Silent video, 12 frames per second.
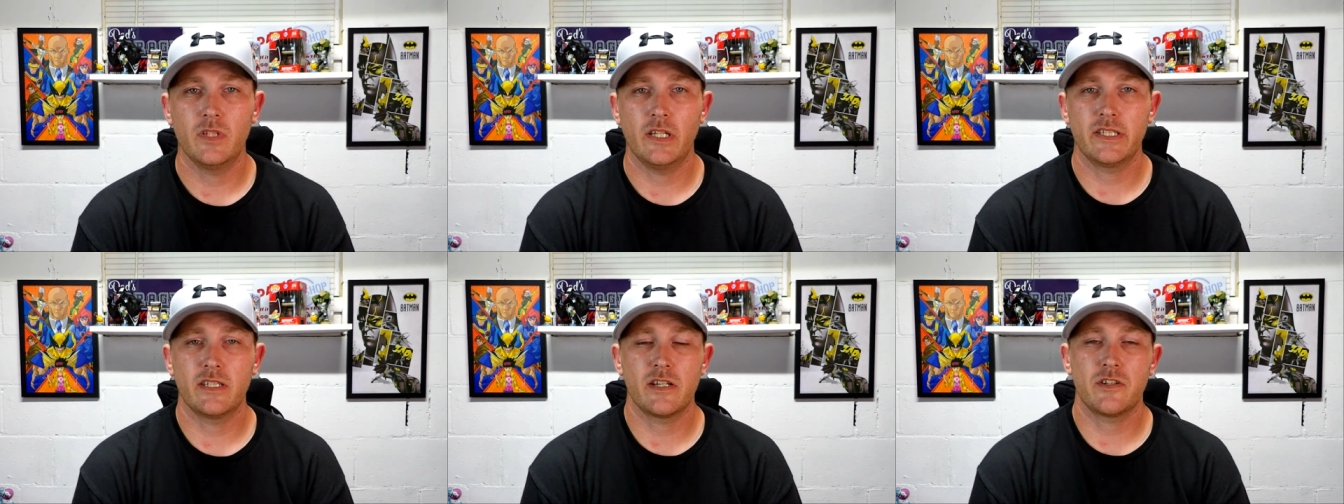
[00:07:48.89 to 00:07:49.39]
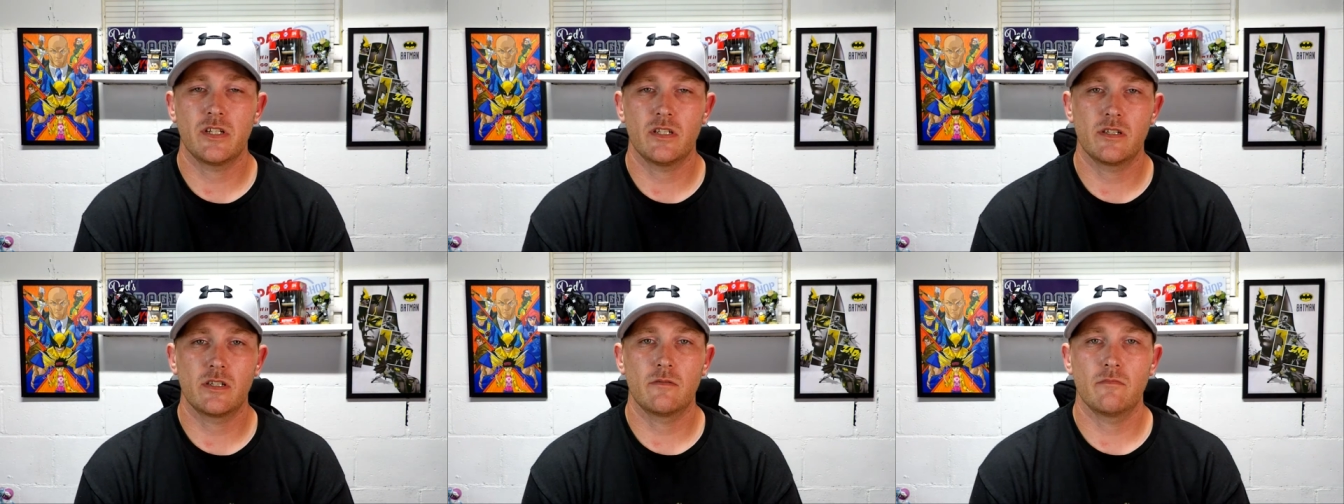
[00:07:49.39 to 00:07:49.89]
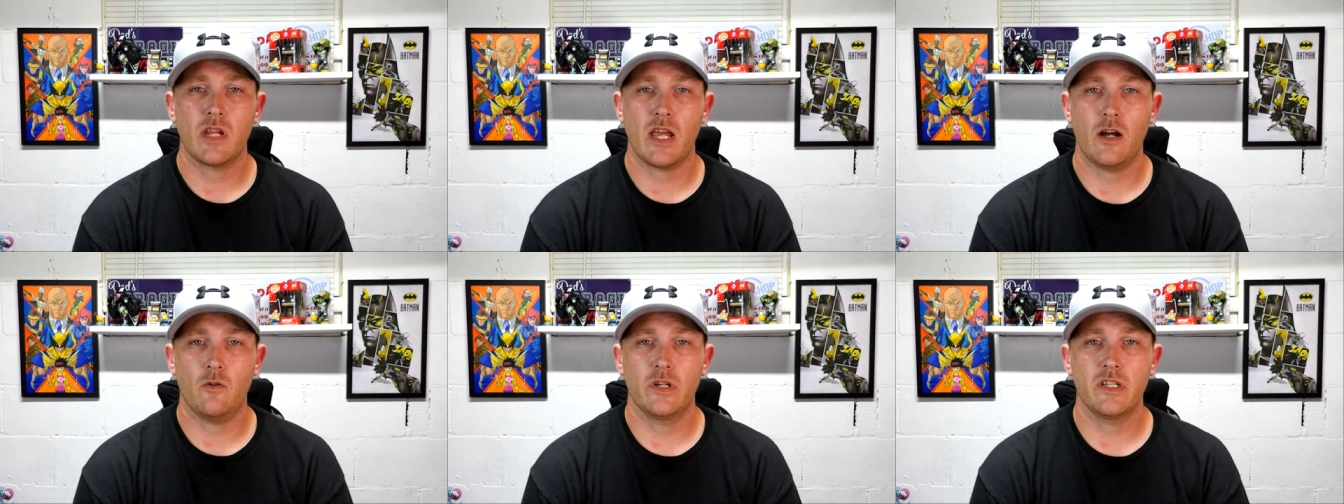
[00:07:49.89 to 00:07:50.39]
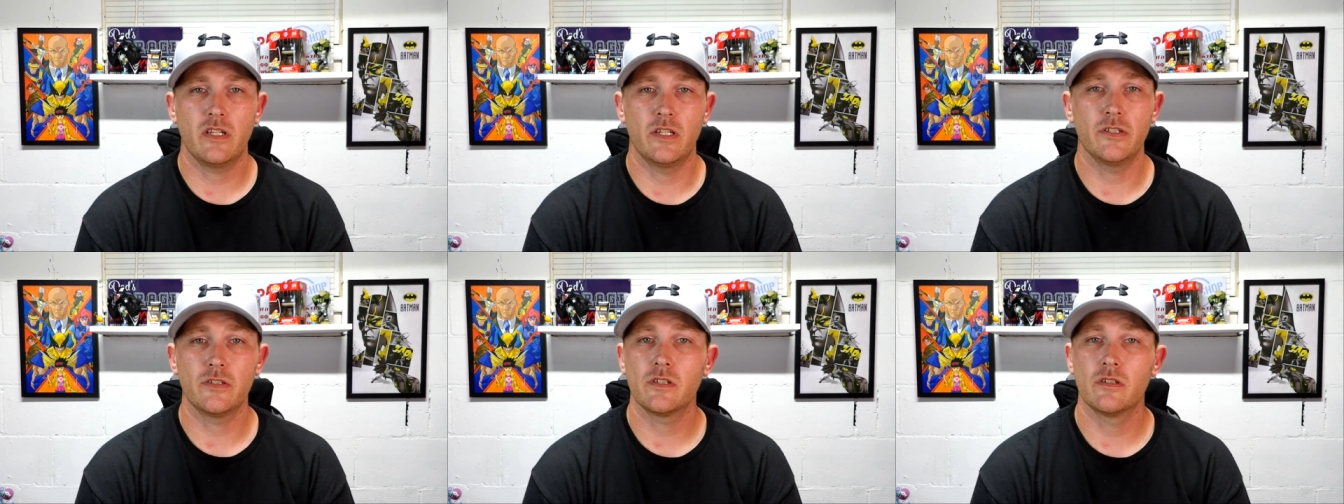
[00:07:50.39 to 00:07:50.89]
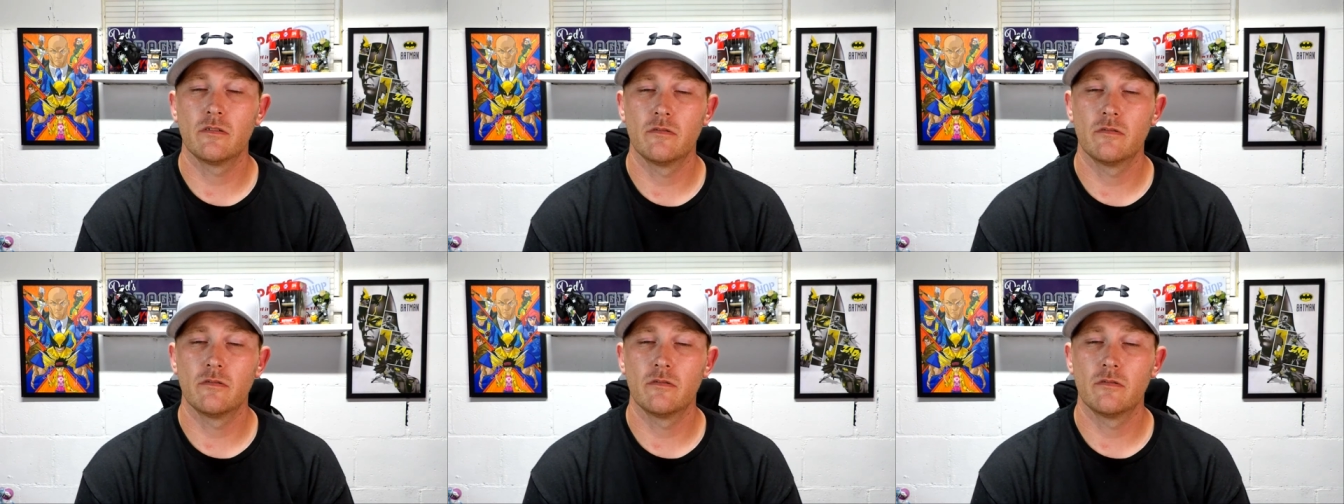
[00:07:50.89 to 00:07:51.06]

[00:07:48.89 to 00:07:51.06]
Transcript: Like, that's just how it is.